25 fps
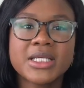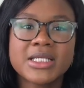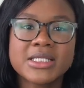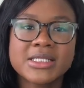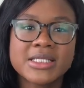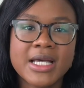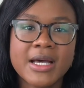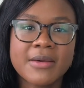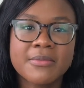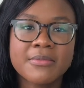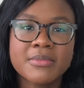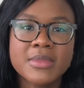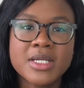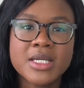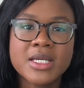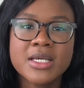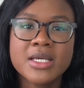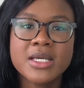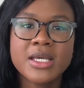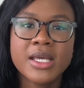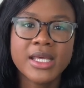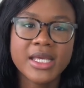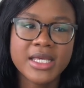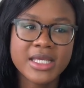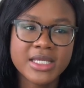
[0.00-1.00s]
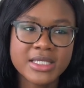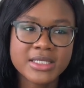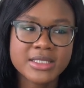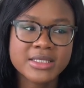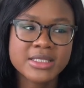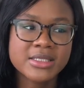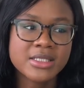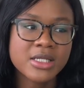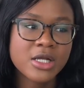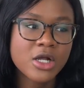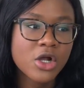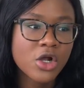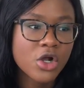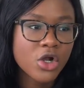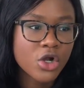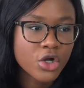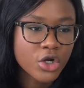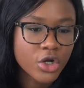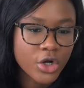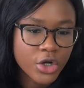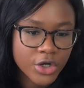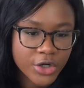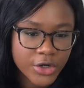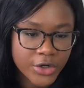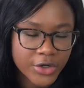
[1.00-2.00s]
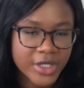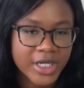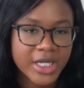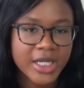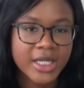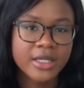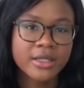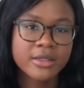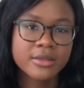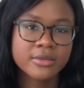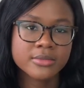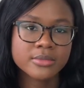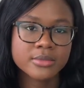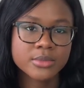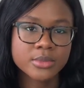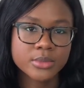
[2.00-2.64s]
exam is learning,